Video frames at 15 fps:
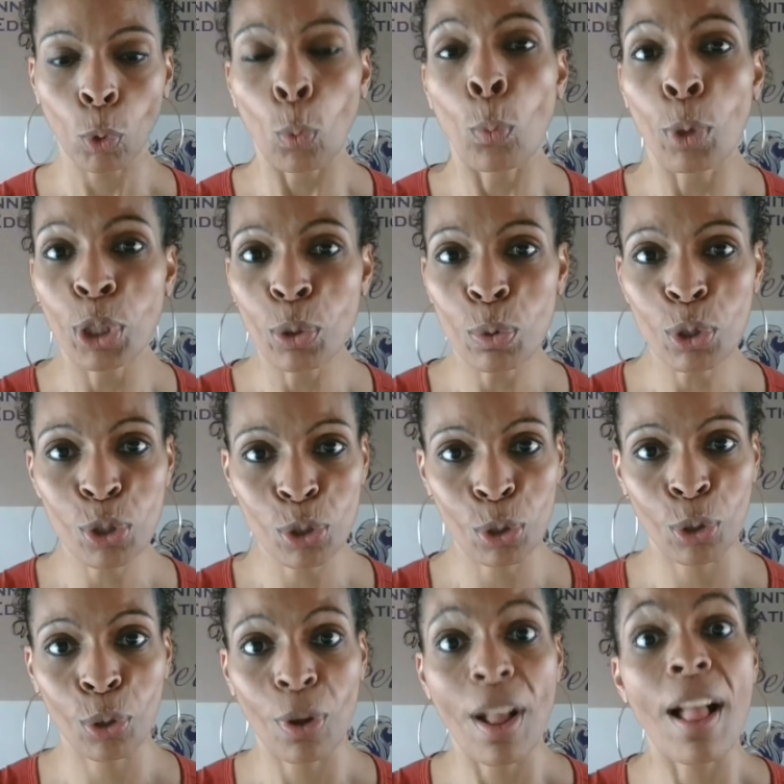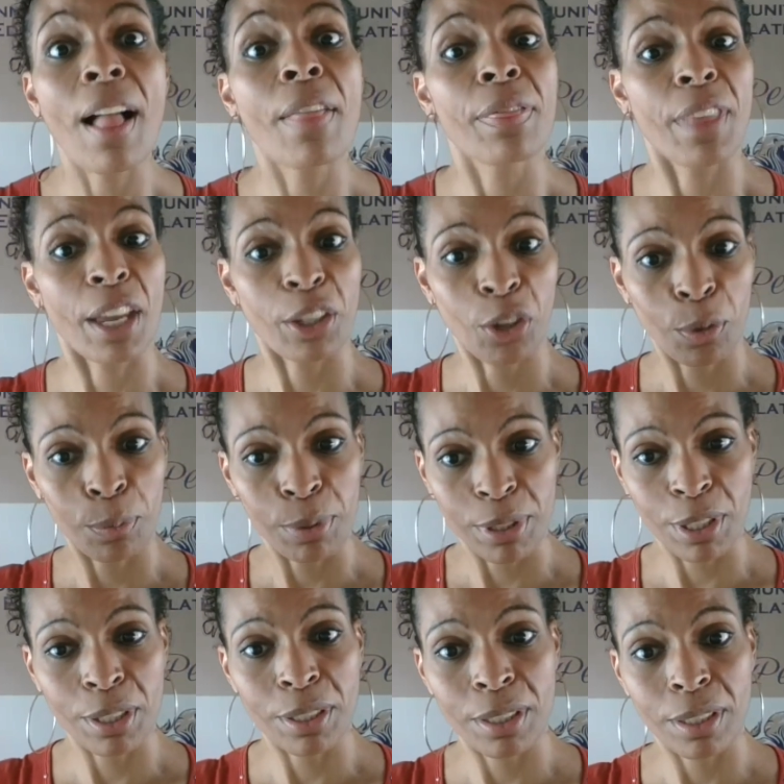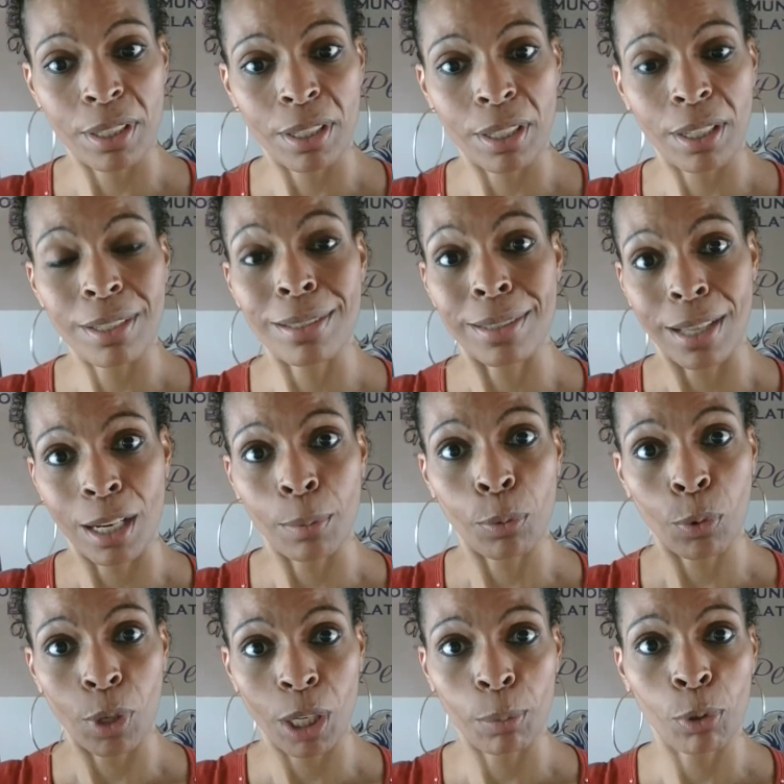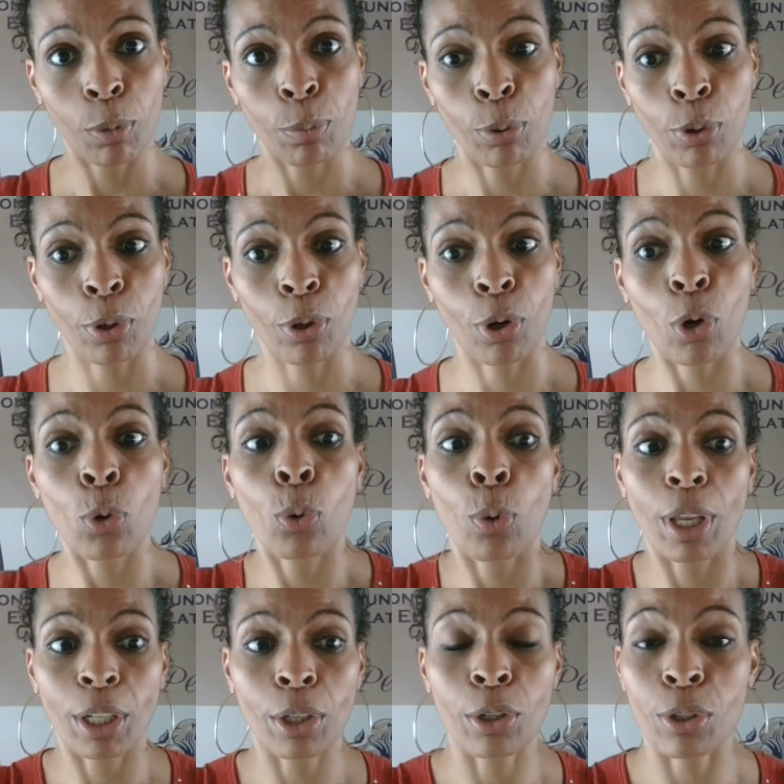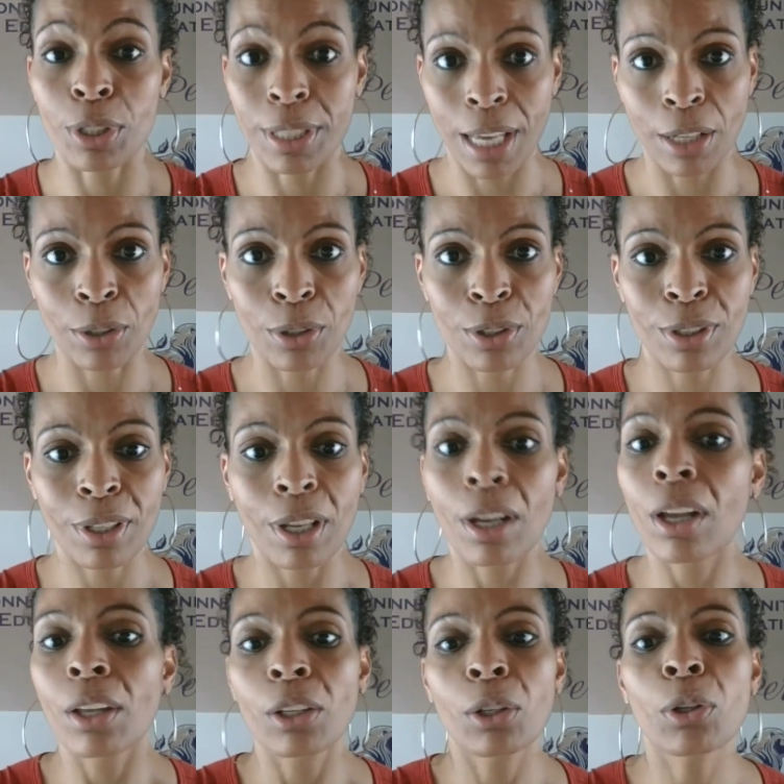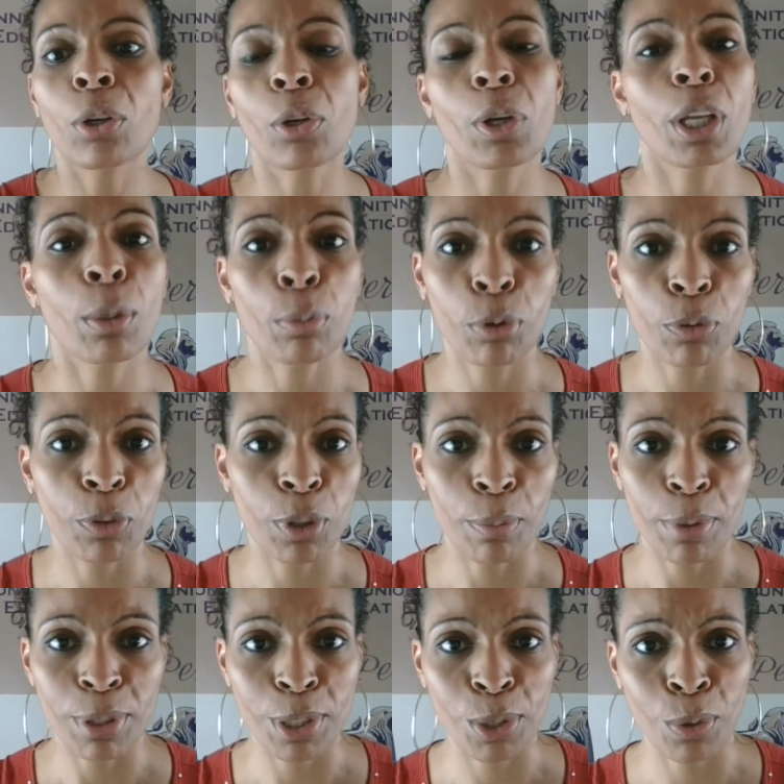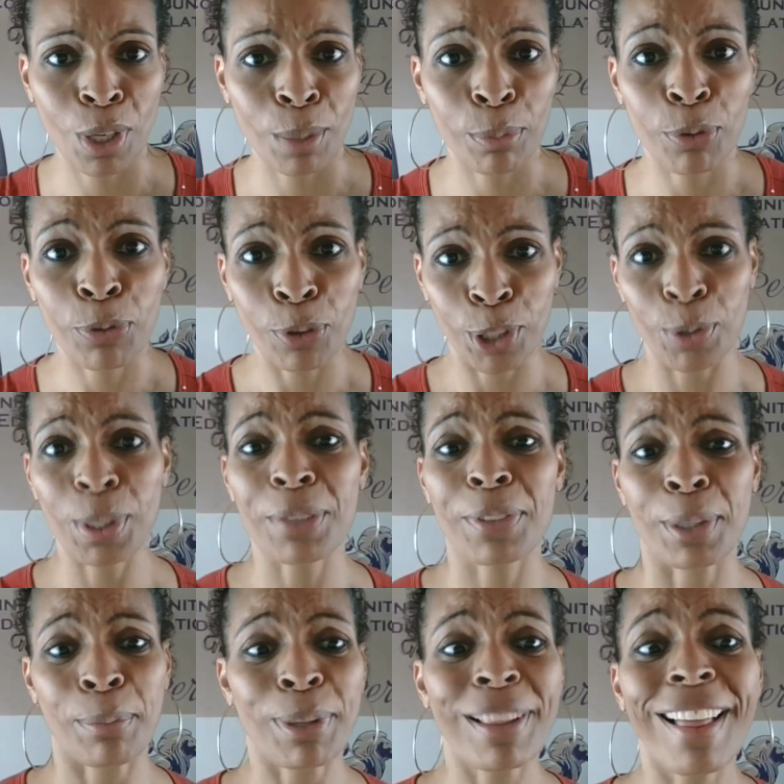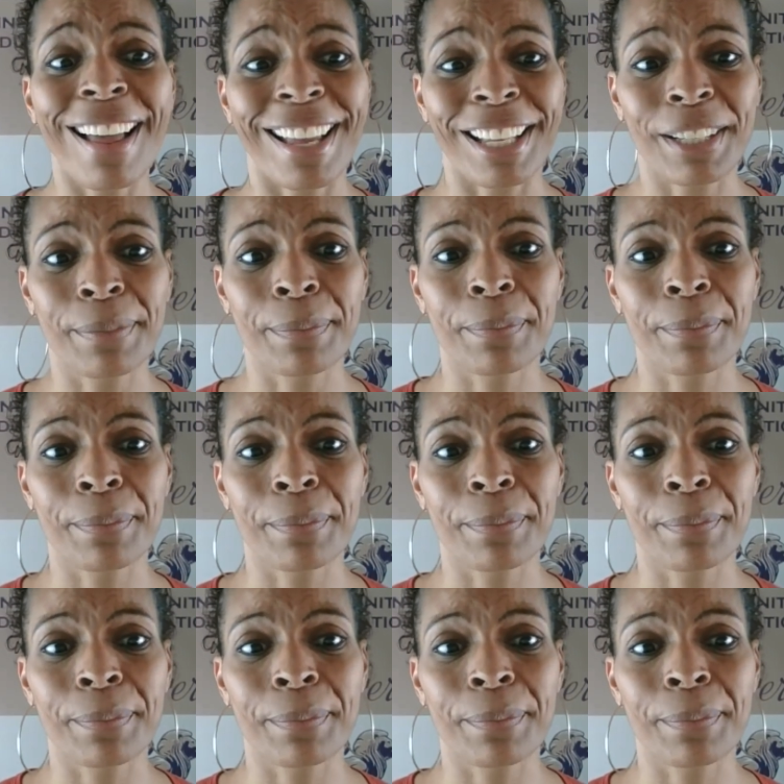When you ensure that your business is set up credible per creditor standards, you get approved for the business credit before you even apply.